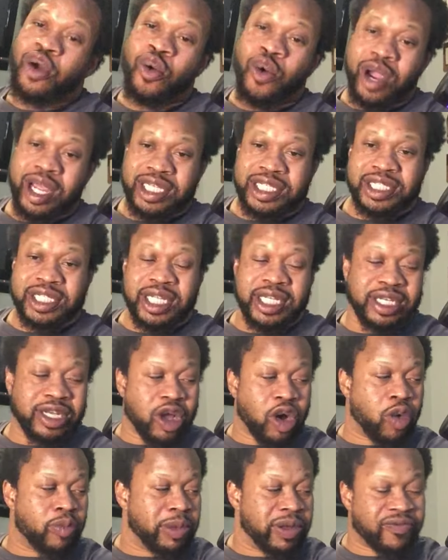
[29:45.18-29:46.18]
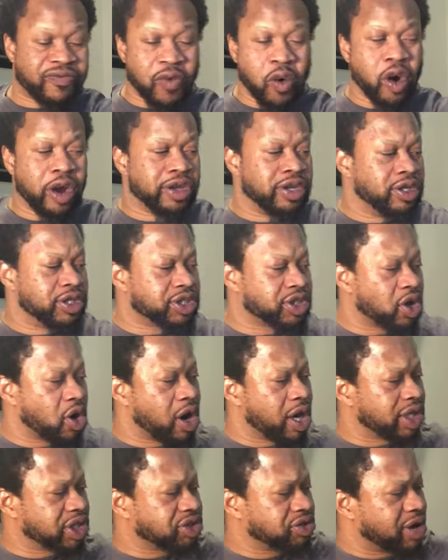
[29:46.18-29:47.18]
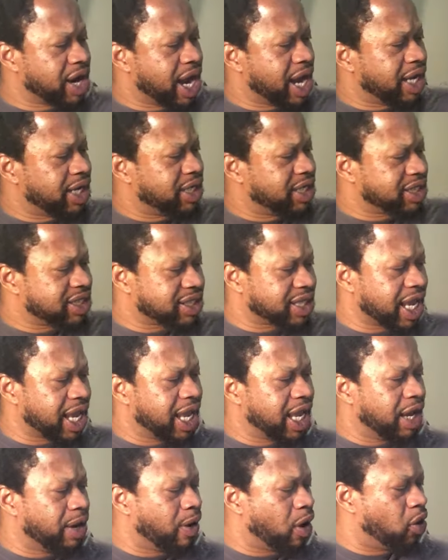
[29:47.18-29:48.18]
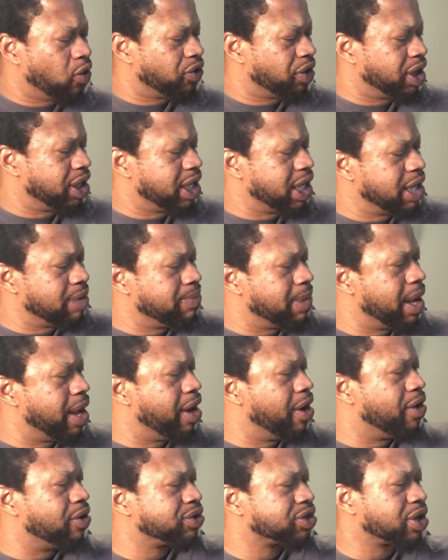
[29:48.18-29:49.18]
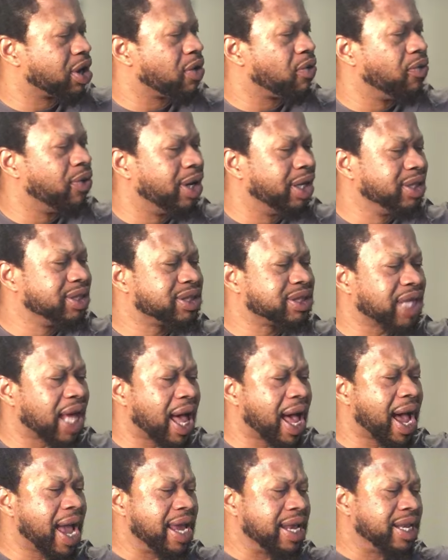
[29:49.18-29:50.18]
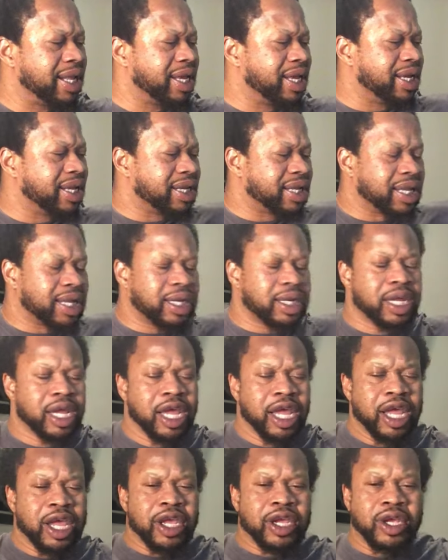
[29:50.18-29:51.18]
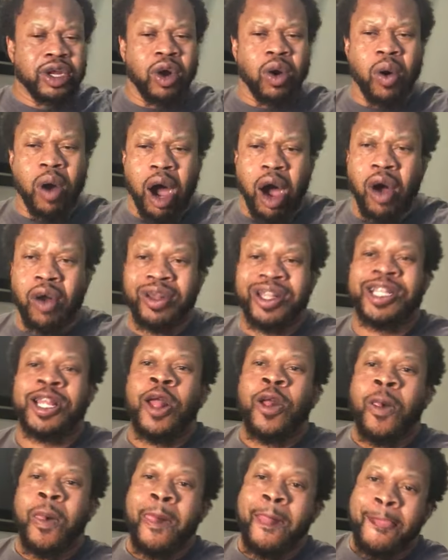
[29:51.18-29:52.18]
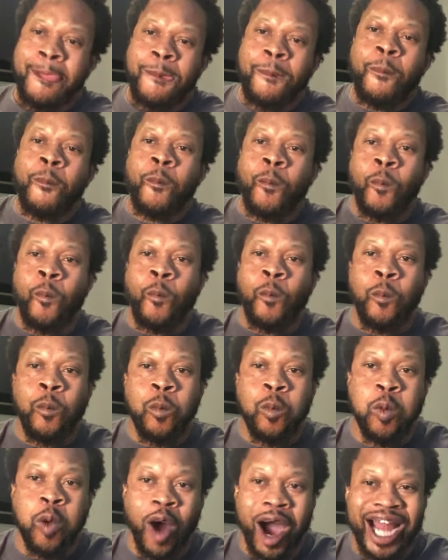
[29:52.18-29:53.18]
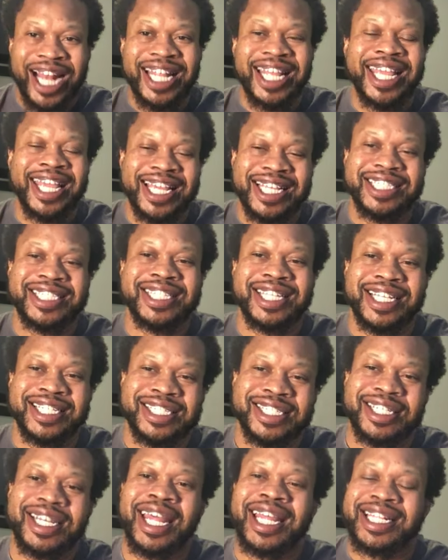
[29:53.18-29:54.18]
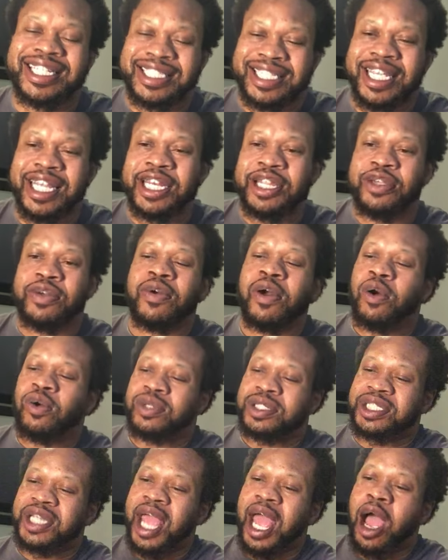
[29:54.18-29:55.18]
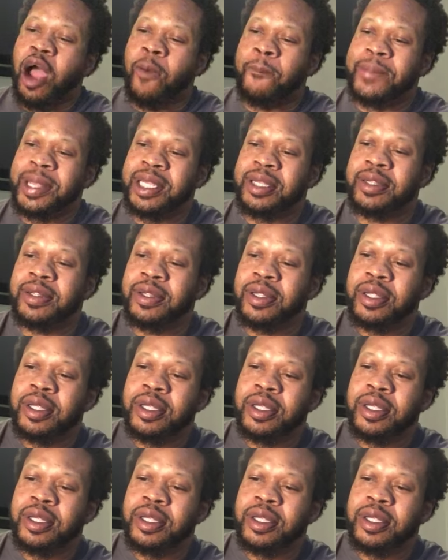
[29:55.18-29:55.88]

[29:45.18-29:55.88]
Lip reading: question, though, before you start trying to say, oh, the emails are one-sided and, you know, all. What instance should a 10-year-old child be